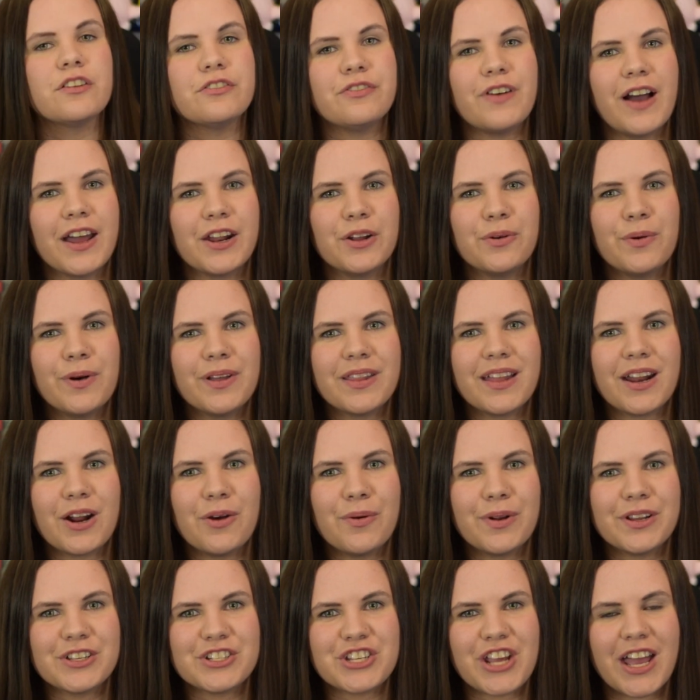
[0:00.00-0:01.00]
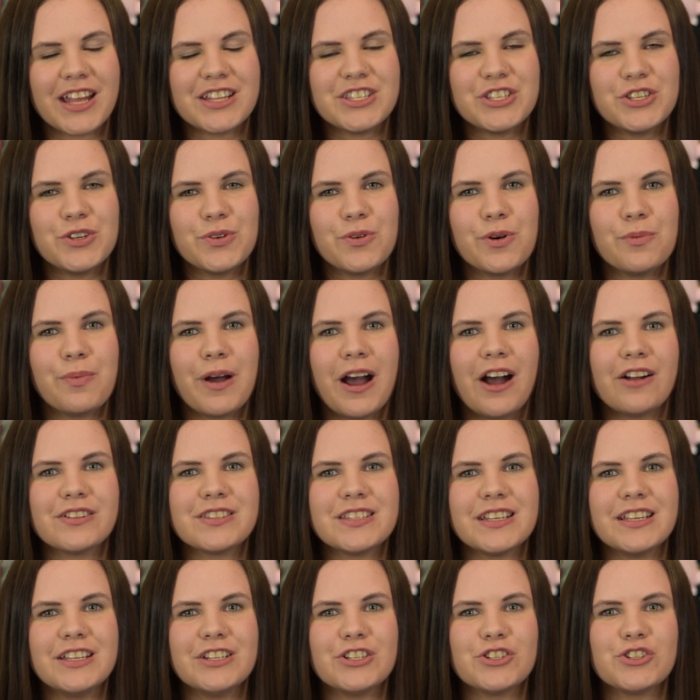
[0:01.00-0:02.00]
The final one that I want to chat to you
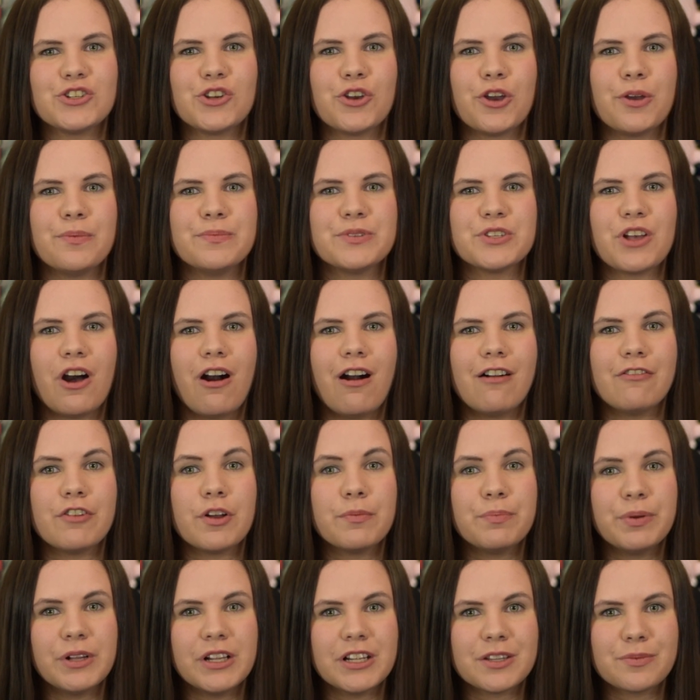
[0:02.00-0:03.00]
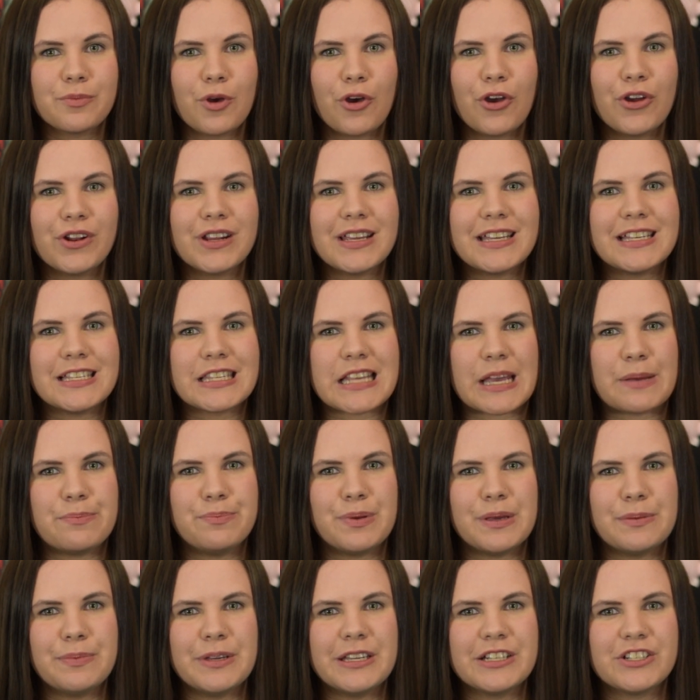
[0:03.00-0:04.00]
about in terms of build mode is
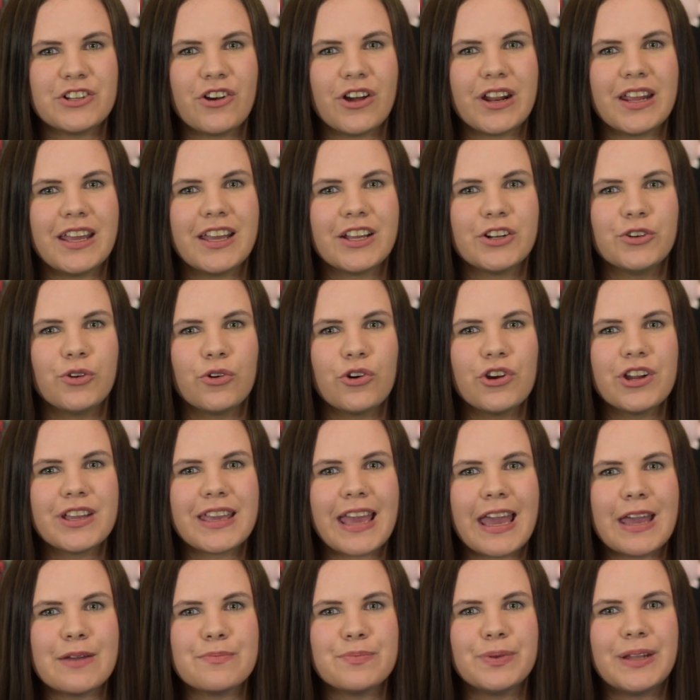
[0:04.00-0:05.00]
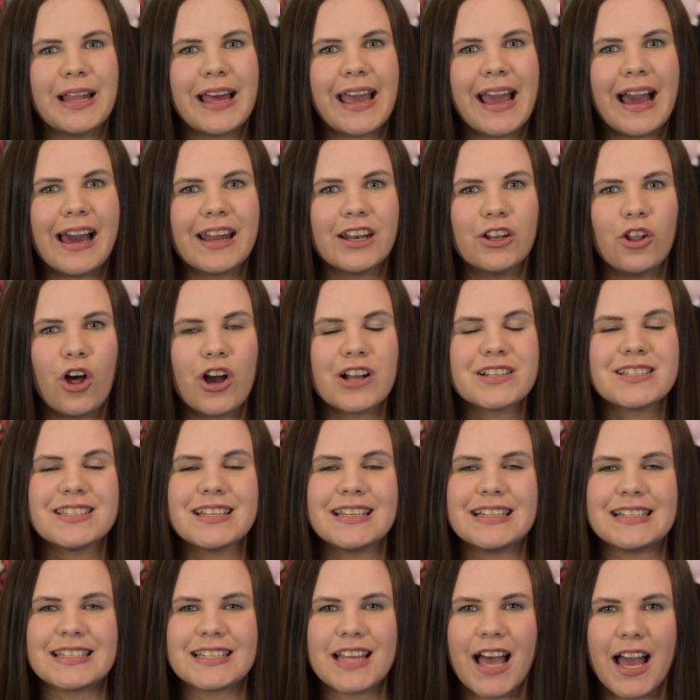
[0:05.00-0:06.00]
BB.Ignore Gameplay Unlocks
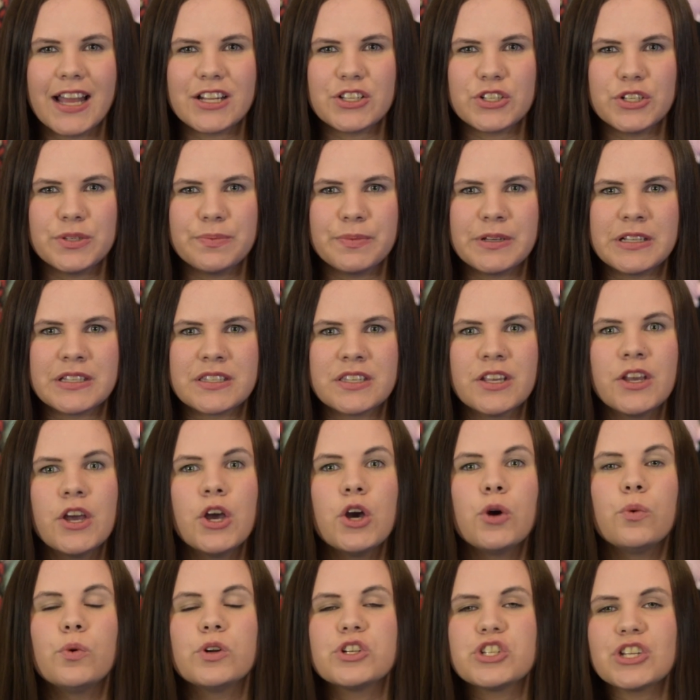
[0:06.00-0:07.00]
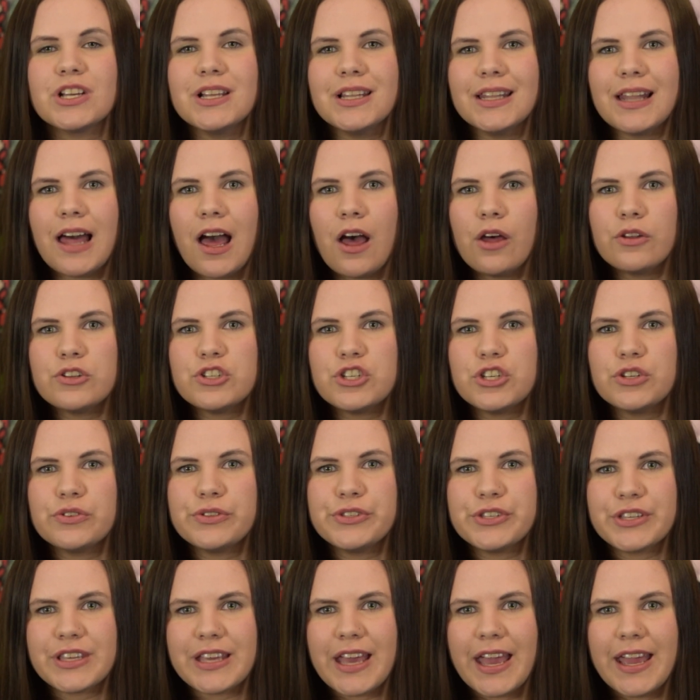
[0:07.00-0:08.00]
Entitlements, which allows you
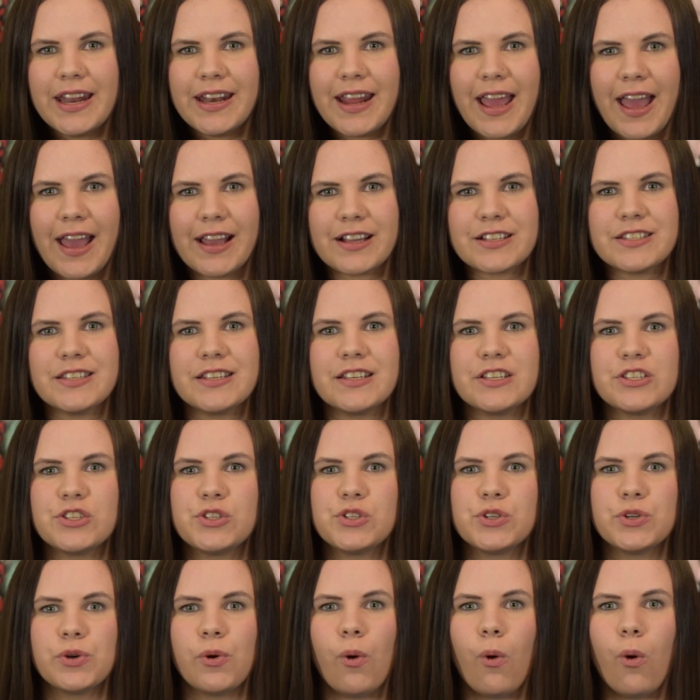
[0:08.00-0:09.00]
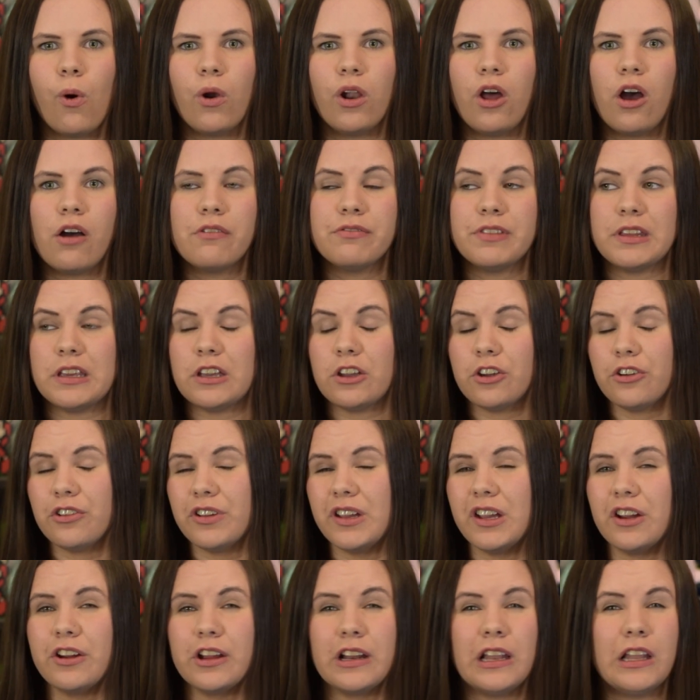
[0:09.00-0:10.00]
to gain access to all of the
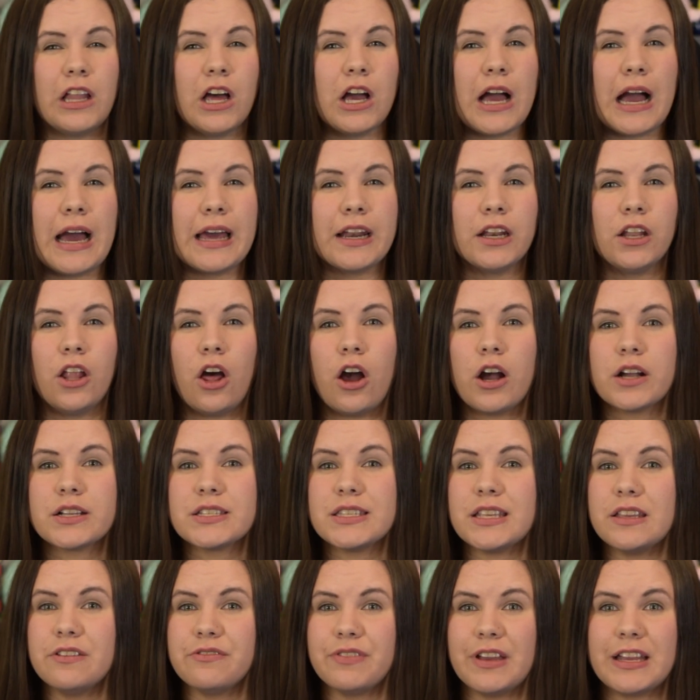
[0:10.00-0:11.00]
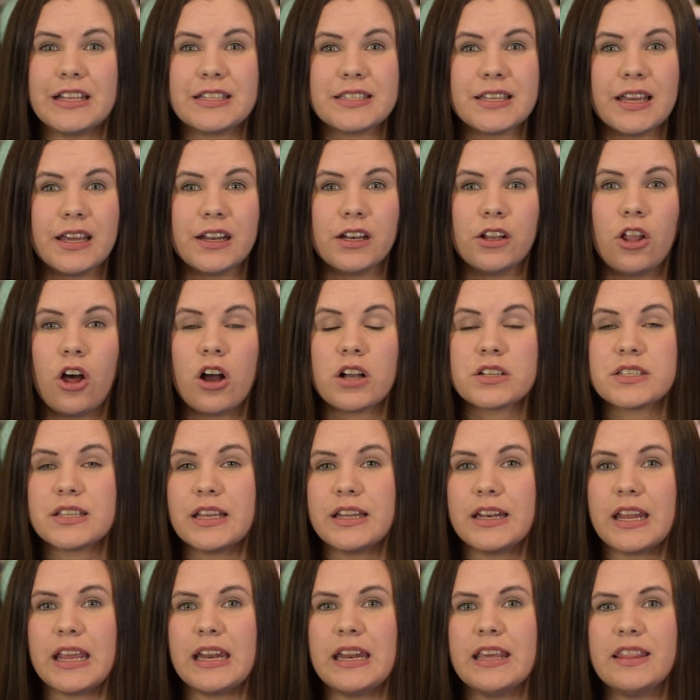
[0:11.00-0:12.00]
career unlocks, event unlocks,
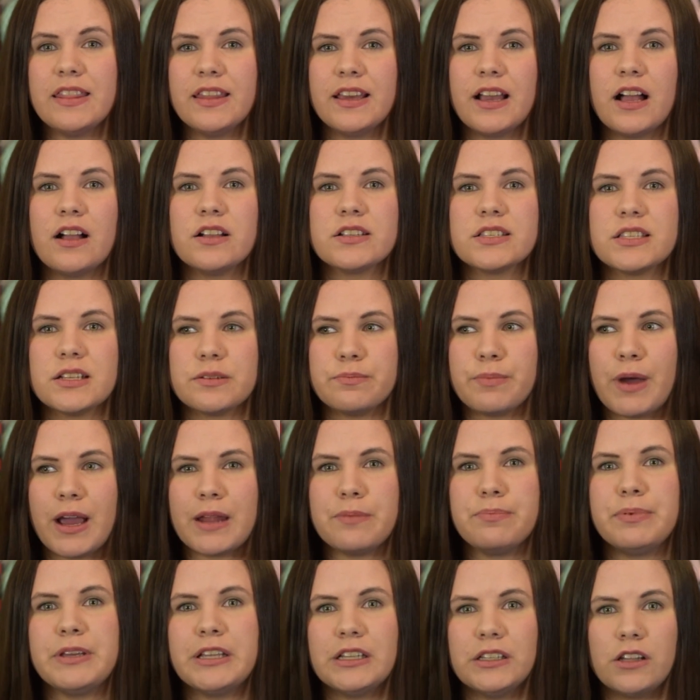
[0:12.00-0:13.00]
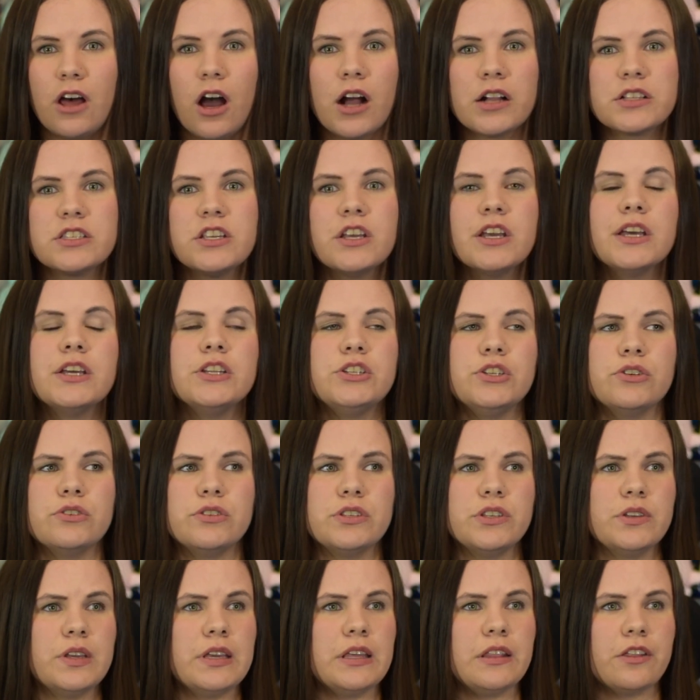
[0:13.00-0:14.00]
and anything else that might be locked due
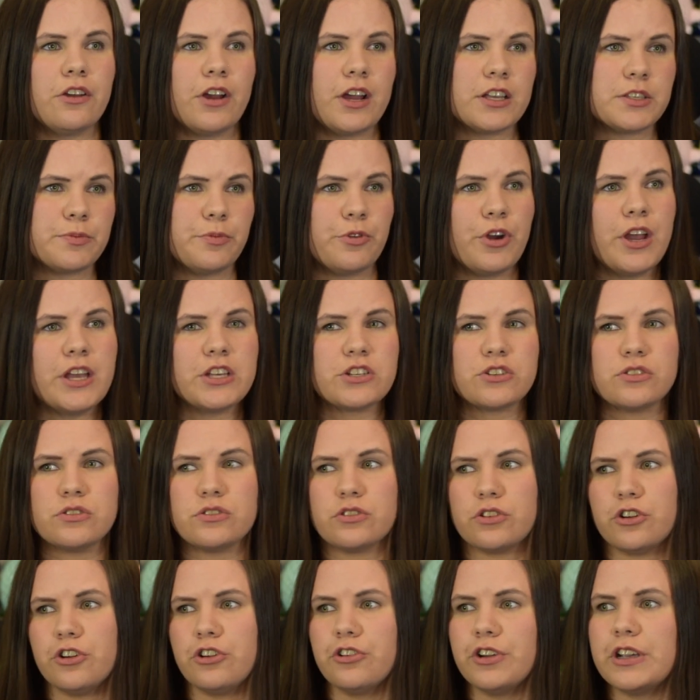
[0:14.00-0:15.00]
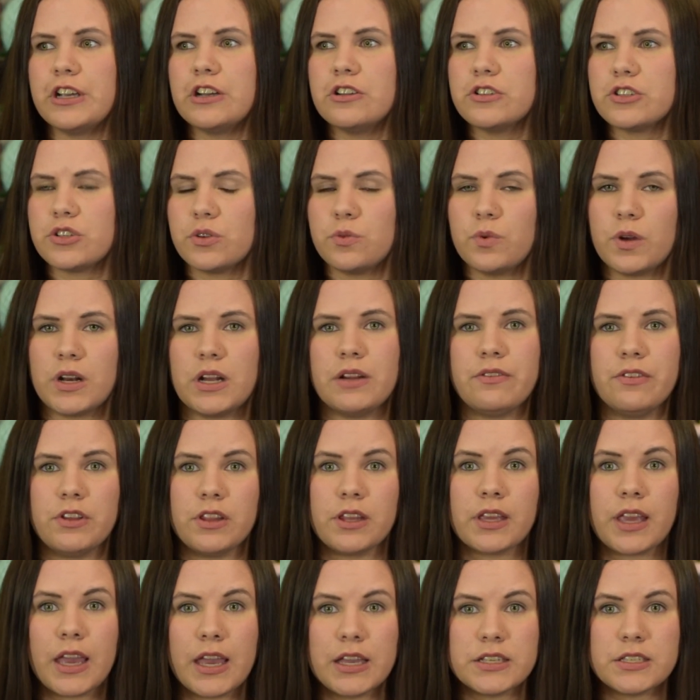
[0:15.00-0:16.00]
to either aspirations or careers or whatever
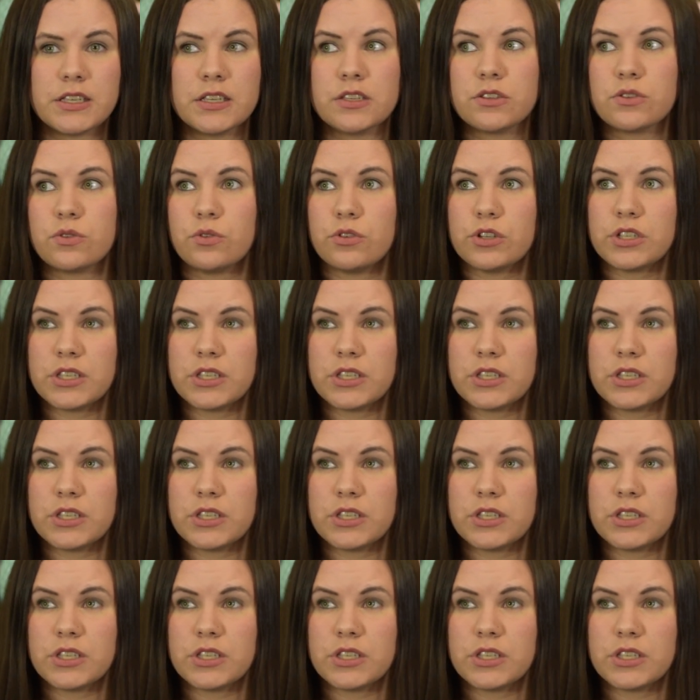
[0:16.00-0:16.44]
the case is, or